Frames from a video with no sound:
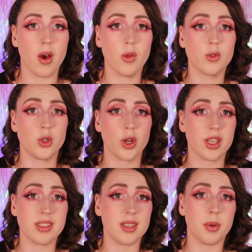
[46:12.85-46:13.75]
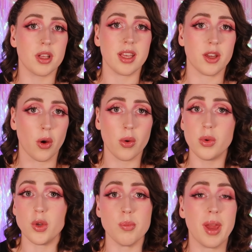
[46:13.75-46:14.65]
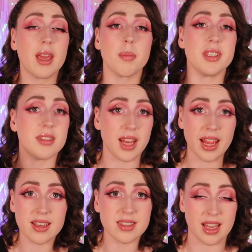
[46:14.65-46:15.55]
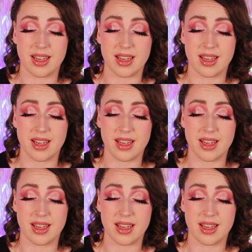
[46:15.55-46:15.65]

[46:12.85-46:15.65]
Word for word: health journeys typically go, you make mistakes,